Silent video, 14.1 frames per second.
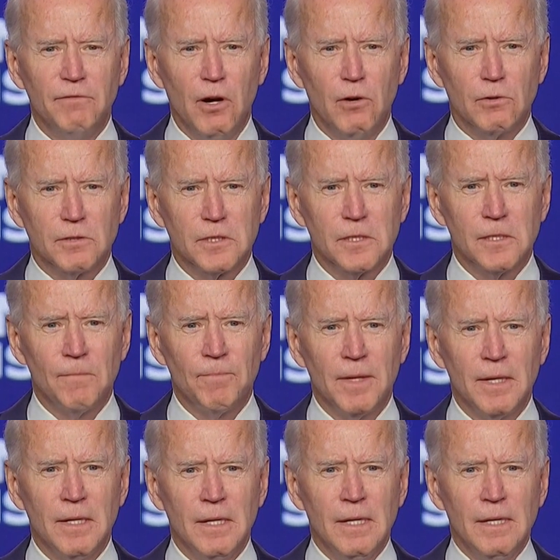votes.
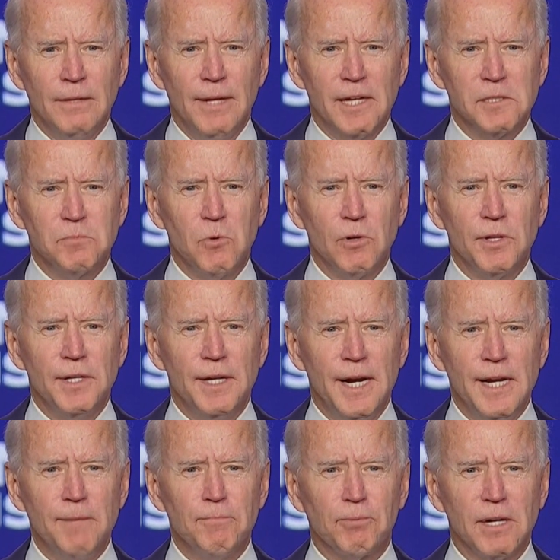That's more than
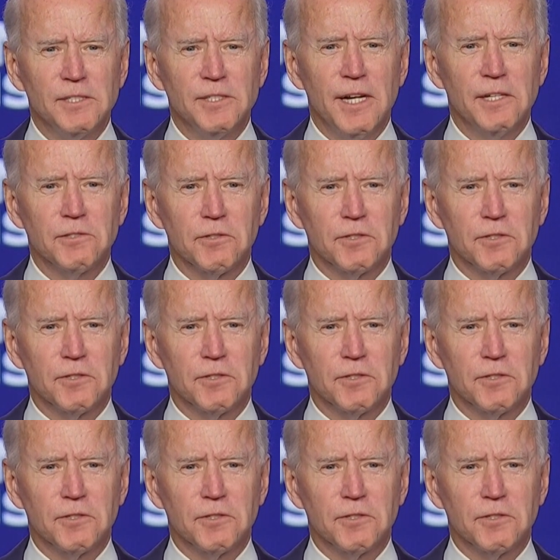any presidential